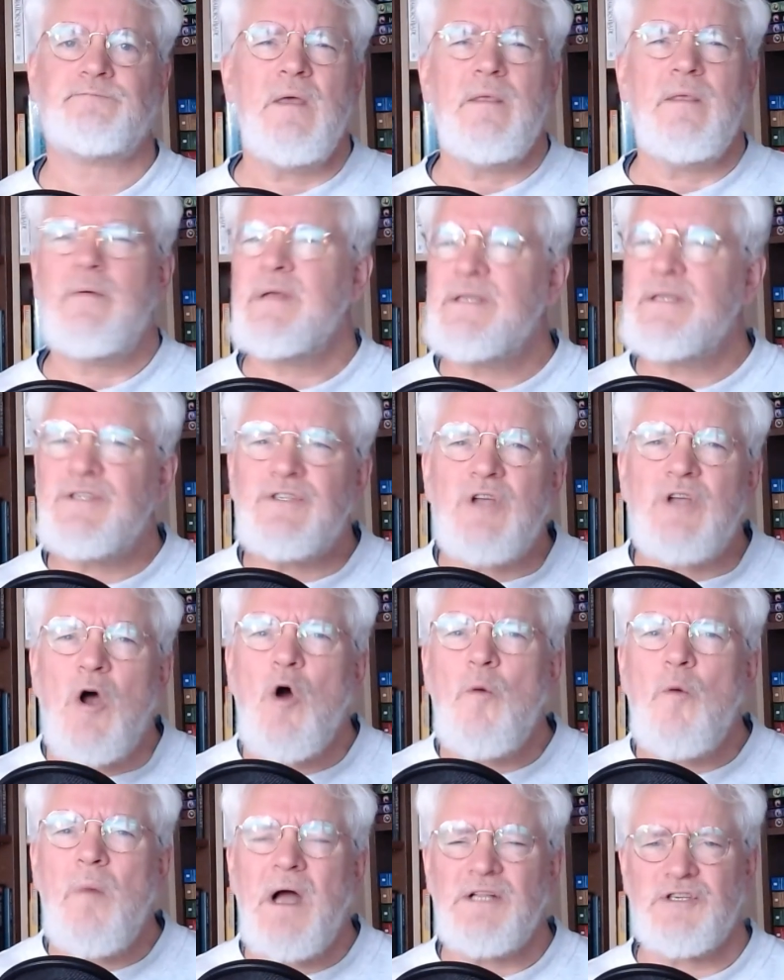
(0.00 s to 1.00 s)
There is
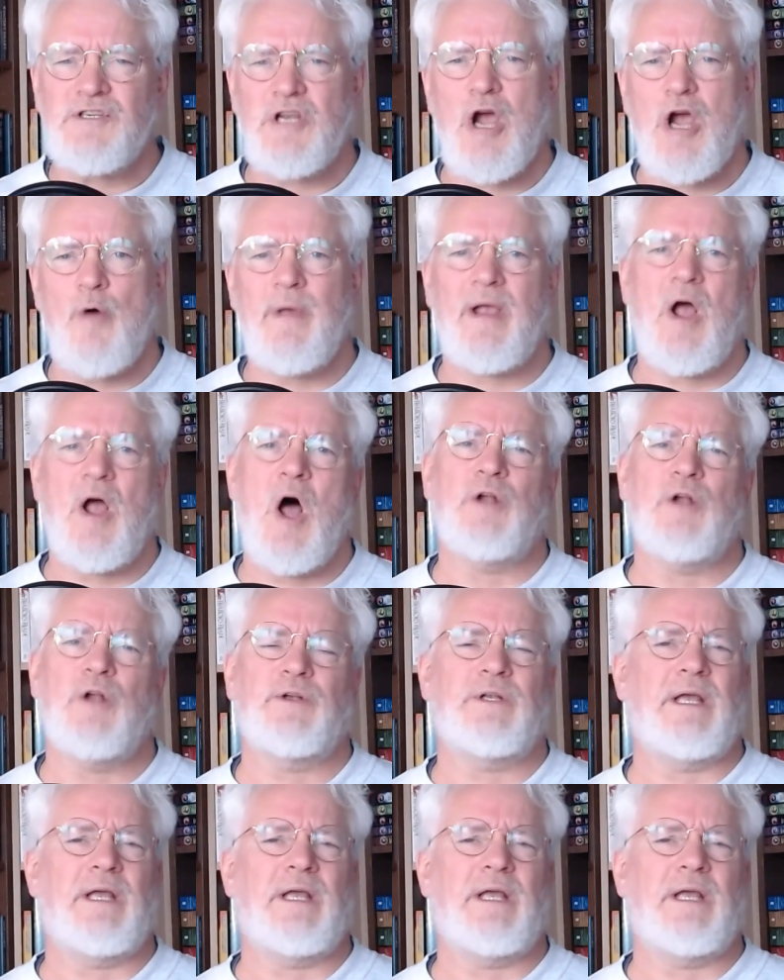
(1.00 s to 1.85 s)
so much going on,